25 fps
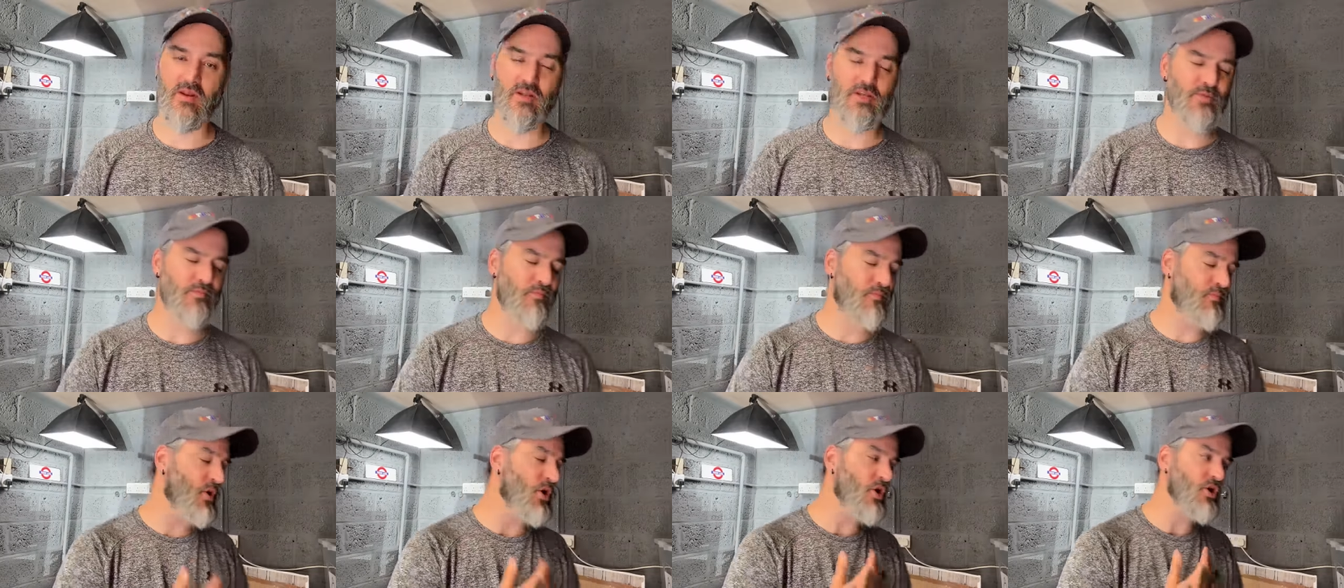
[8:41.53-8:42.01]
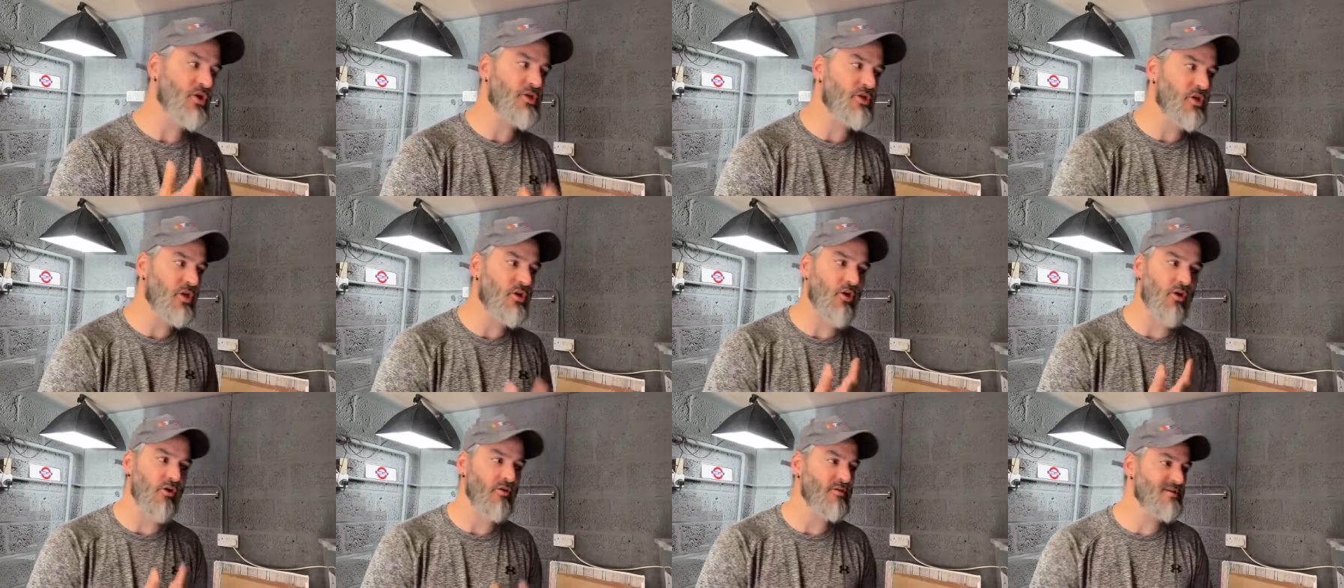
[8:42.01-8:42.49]
Let's push the
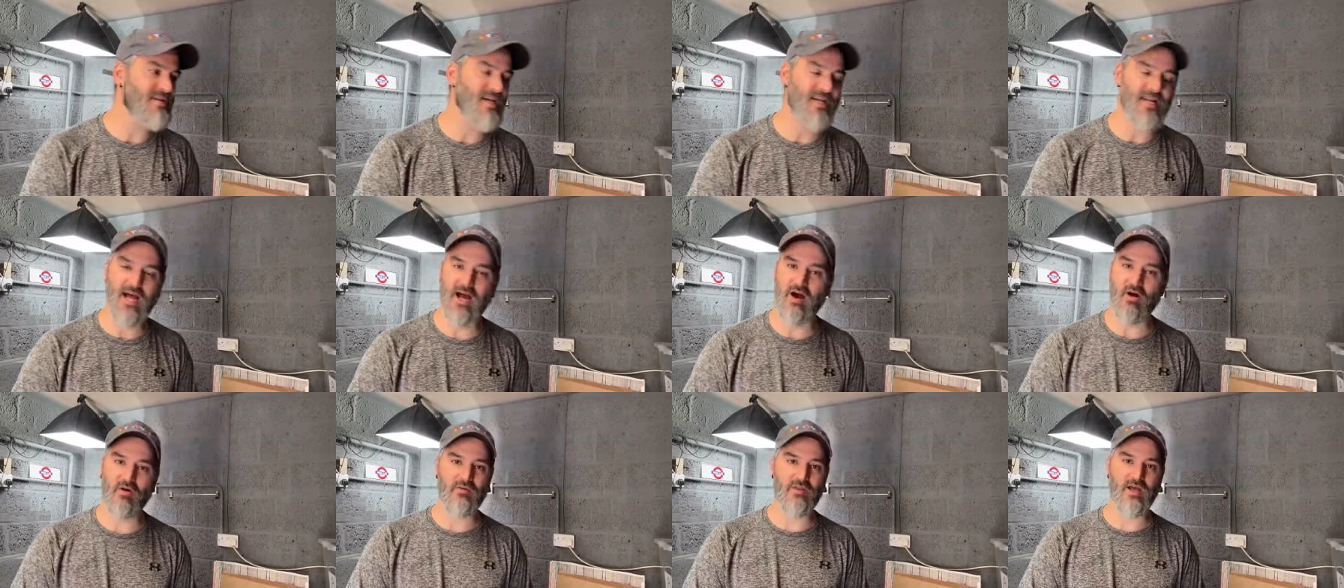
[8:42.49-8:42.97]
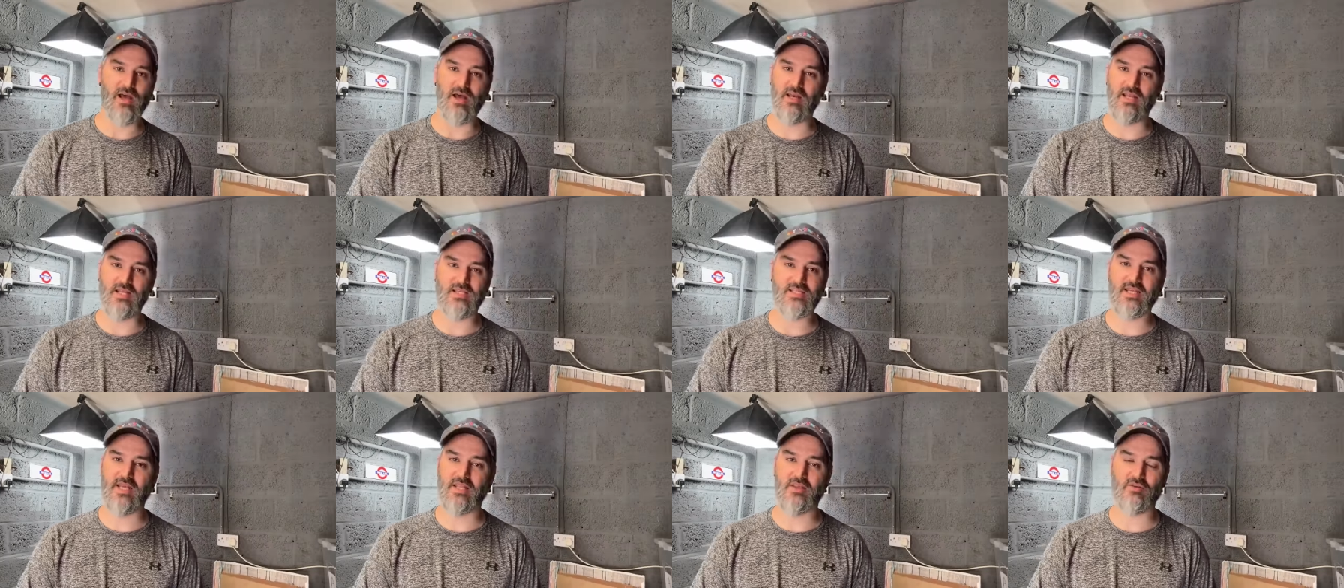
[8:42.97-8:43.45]
content out there.
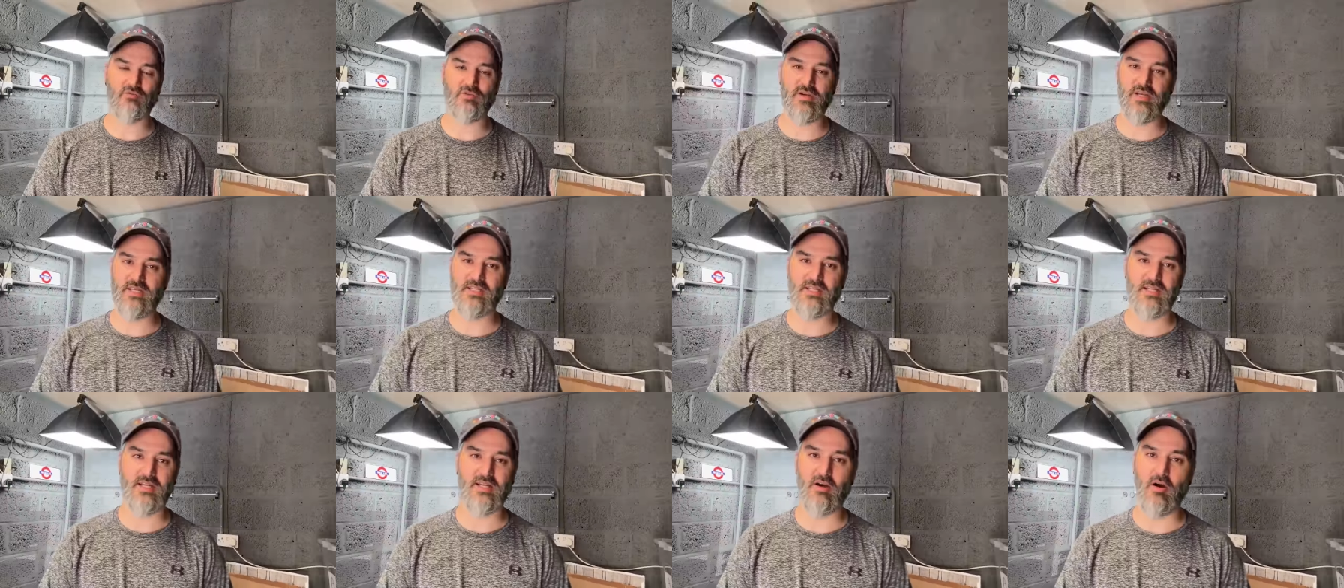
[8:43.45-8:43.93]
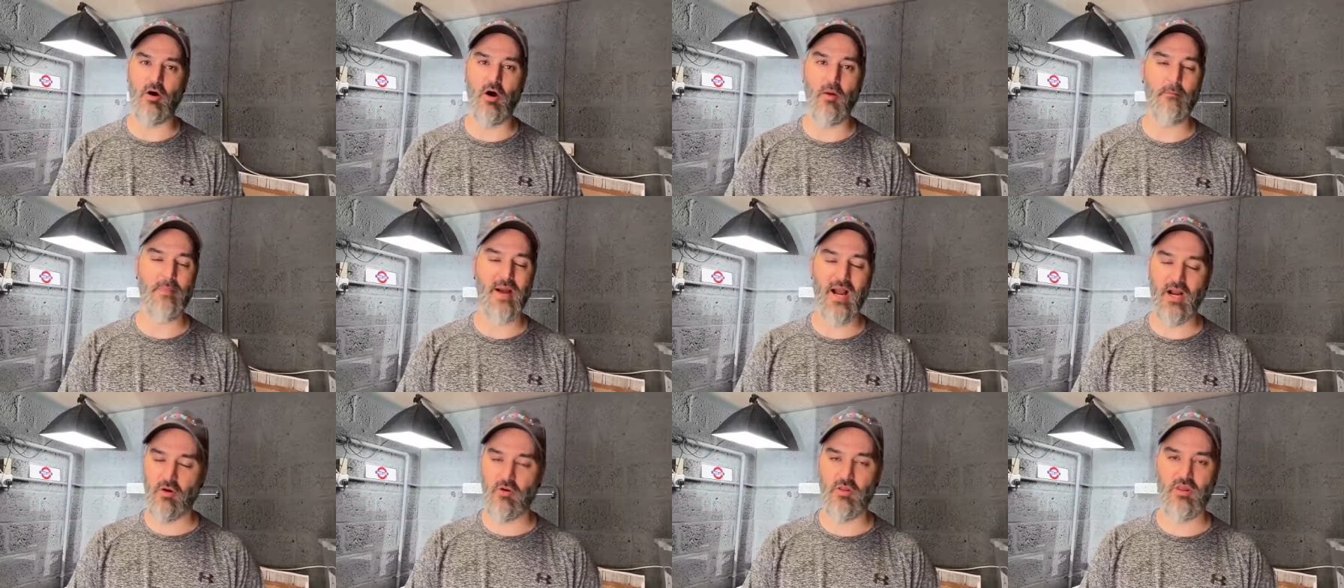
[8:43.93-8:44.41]
Let's get the reselling
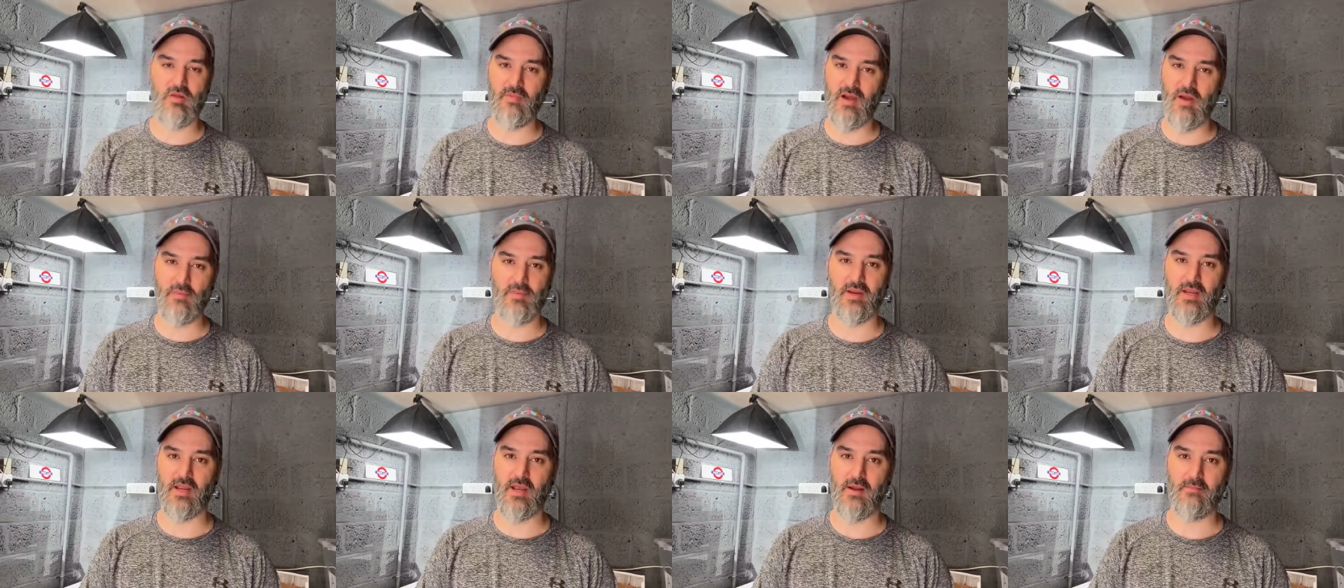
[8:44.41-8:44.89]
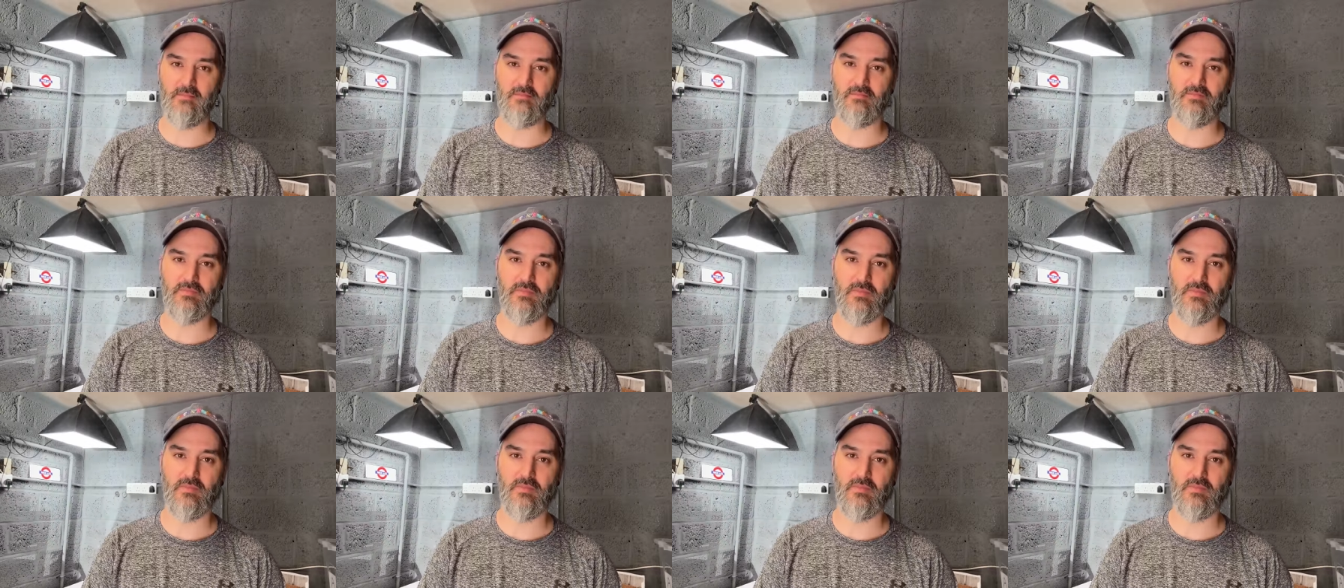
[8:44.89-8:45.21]
back on the map again.